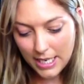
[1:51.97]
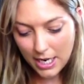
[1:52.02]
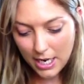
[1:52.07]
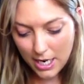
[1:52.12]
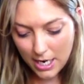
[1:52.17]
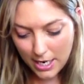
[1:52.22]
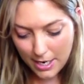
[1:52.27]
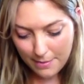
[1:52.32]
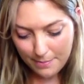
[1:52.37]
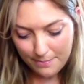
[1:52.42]

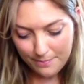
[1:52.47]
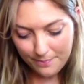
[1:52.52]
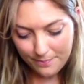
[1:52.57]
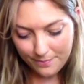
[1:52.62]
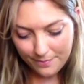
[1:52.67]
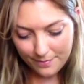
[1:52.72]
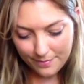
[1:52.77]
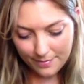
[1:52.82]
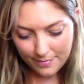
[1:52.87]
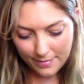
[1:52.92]
um,
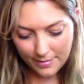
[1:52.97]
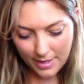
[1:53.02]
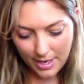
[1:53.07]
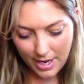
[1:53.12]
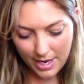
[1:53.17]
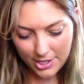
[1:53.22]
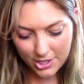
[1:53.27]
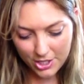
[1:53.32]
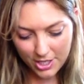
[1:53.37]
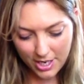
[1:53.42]

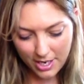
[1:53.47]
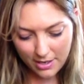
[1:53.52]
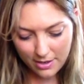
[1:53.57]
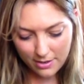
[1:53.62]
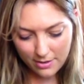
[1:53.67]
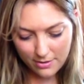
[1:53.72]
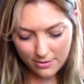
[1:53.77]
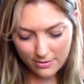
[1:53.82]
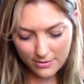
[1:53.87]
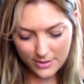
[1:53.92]

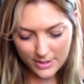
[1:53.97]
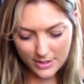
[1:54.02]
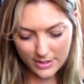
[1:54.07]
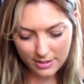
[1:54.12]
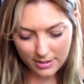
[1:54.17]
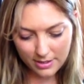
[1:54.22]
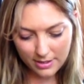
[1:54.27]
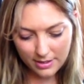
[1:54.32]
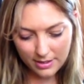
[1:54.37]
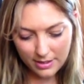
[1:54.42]
eyeshadows,
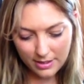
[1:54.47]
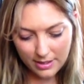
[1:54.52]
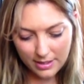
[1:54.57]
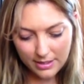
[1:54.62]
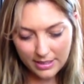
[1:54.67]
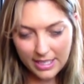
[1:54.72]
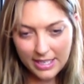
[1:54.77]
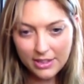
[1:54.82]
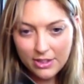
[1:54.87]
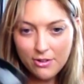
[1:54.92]

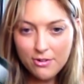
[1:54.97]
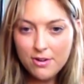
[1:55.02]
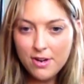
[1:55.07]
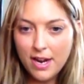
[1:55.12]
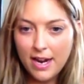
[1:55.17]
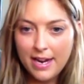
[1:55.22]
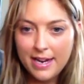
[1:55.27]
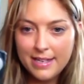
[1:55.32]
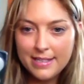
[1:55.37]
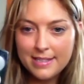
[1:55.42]
like, they're
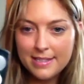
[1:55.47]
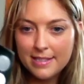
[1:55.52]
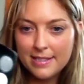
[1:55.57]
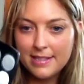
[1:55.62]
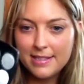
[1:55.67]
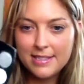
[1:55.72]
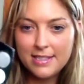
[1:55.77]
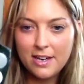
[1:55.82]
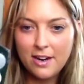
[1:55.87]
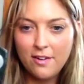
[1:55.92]
nice
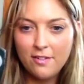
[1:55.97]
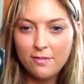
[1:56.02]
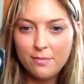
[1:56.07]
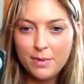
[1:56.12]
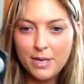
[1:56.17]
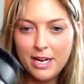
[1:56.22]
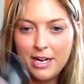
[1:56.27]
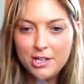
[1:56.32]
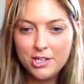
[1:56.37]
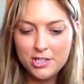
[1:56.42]
and stuff,
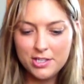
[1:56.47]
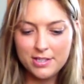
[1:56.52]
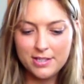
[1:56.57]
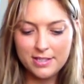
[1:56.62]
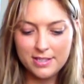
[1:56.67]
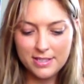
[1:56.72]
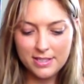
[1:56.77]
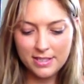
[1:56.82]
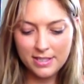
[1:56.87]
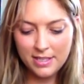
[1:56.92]
but I
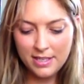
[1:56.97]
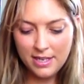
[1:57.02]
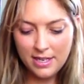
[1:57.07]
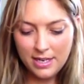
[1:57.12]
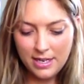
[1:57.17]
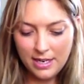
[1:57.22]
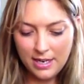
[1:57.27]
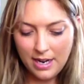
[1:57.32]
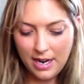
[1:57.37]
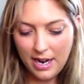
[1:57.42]
just,
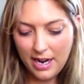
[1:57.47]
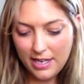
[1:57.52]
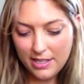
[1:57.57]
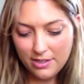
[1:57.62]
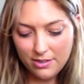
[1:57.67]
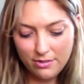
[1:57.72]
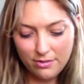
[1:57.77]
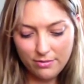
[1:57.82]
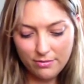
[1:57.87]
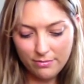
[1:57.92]
I
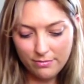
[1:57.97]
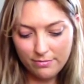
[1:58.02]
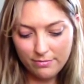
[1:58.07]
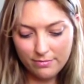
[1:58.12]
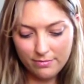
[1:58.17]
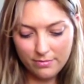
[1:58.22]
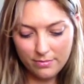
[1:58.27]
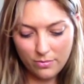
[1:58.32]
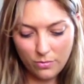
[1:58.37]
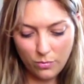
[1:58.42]
don't
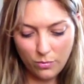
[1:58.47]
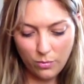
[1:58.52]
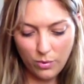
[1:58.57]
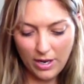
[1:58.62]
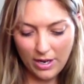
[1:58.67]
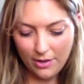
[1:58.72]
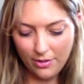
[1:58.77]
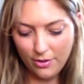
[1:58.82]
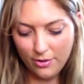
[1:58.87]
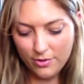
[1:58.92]

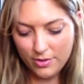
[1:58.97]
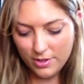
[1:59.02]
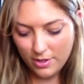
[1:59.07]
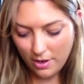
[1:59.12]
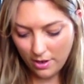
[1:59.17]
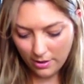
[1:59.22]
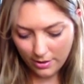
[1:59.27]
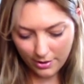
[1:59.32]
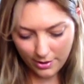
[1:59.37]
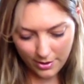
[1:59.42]
wear those
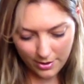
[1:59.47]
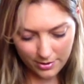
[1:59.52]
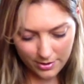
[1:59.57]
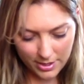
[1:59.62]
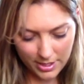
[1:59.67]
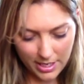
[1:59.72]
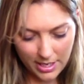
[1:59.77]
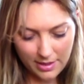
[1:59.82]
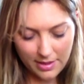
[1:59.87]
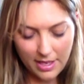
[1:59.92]
colors.
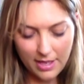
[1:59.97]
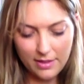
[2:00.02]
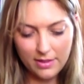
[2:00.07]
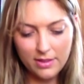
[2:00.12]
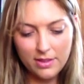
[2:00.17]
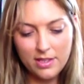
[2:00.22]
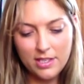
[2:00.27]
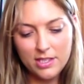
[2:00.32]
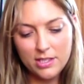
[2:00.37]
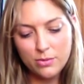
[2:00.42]
And
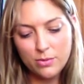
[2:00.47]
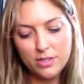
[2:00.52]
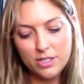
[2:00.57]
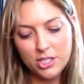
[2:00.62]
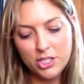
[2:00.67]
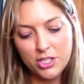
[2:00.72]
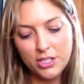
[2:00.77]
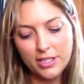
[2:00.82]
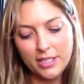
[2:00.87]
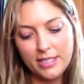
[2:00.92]
then this was
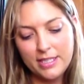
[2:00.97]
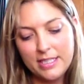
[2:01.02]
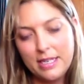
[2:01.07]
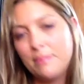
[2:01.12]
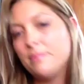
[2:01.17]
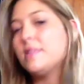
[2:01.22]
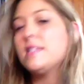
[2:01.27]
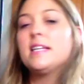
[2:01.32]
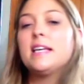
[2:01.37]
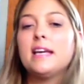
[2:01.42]
Jillian
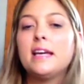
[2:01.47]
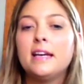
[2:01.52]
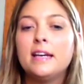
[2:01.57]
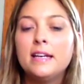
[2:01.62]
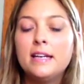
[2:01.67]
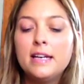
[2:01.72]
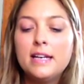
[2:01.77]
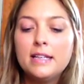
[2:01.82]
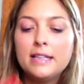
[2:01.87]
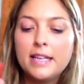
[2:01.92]
Dempsey,
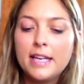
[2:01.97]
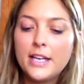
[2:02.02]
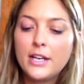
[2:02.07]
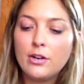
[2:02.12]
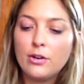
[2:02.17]
like,